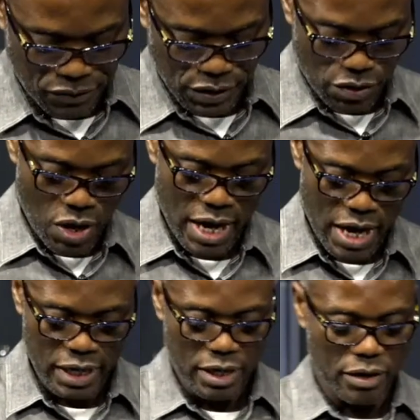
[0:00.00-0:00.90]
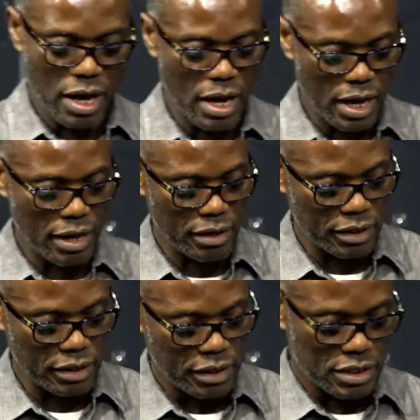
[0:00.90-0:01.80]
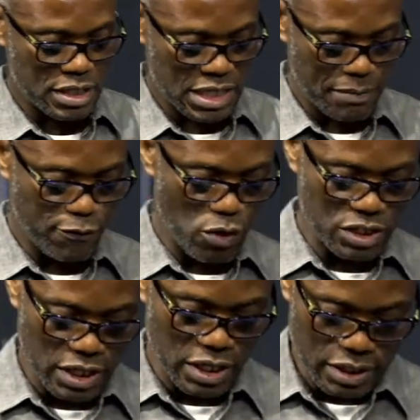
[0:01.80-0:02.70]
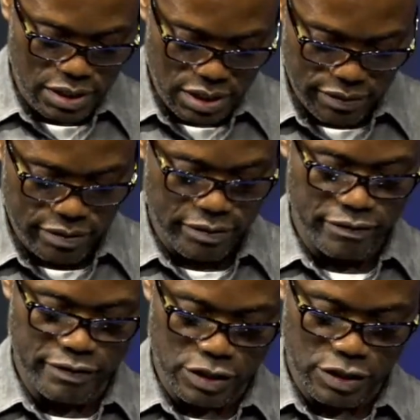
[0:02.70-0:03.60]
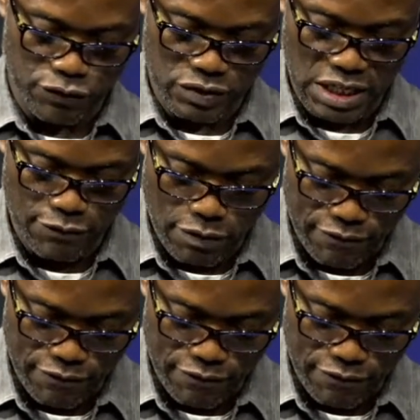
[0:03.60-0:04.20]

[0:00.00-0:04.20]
All right. Psalm 46. Starting from